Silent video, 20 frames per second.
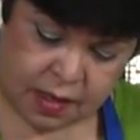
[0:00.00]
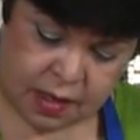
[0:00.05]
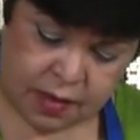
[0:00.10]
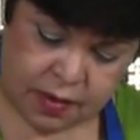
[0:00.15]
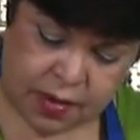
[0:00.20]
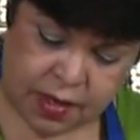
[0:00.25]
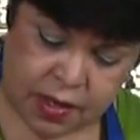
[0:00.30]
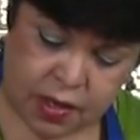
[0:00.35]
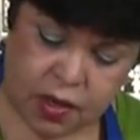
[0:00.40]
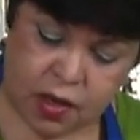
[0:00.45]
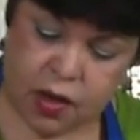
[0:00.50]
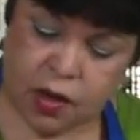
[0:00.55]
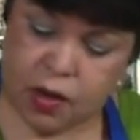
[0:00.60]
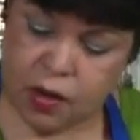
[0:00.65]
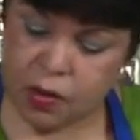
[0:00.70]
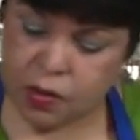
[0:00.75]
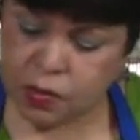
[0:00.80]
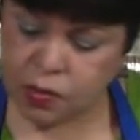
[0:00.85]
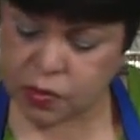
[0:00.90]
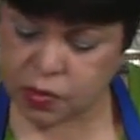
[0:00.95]
Here it
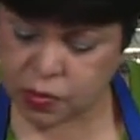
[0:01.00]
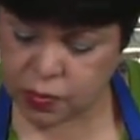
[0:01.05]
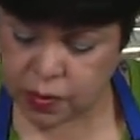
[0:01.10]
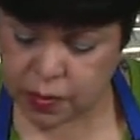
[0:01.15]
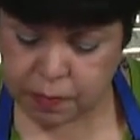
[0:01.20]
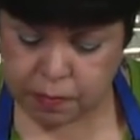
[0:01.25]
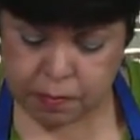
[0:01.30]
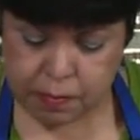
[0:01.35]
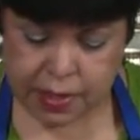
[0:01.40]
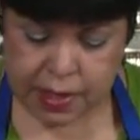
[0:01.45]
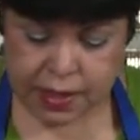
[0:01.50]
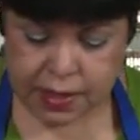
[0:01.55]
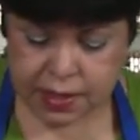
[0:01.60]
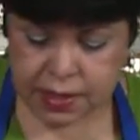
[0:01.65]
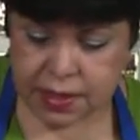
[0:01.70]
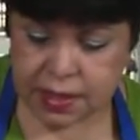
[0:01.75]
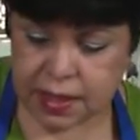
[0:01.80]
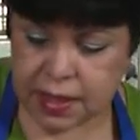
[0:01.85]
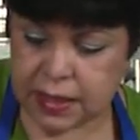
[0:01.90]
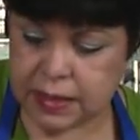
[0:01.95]
goes, we
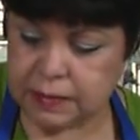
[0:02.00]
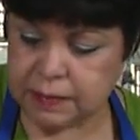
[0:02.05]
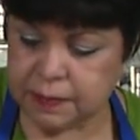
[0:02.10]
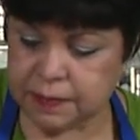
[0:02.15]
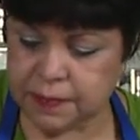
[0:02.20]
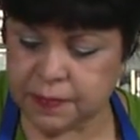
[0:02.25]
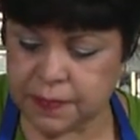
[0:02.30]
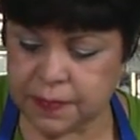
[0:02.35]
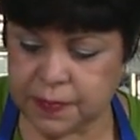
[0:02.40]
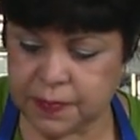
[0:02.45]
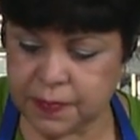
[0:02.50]
mix it.